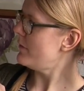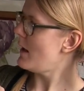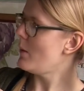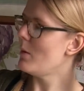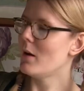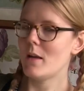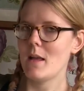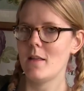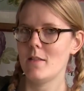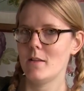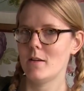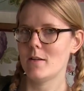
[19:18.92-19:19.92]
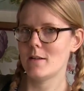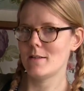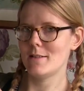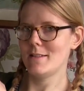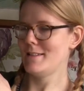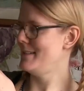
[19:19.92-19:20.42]
flower in the
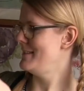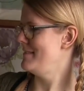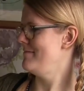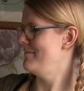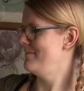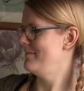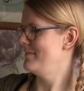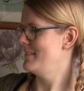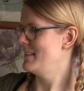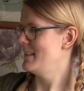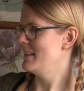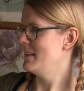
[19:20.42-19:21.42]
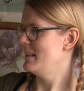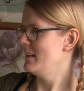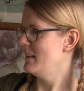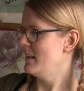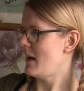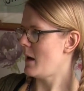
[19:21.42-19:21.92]
garden.
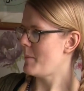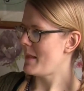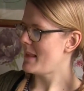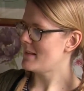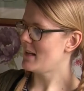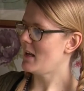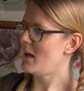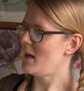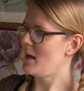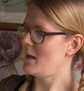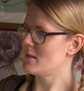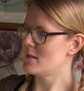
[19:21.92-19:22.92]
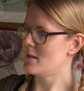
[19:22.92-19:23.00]
And there's like a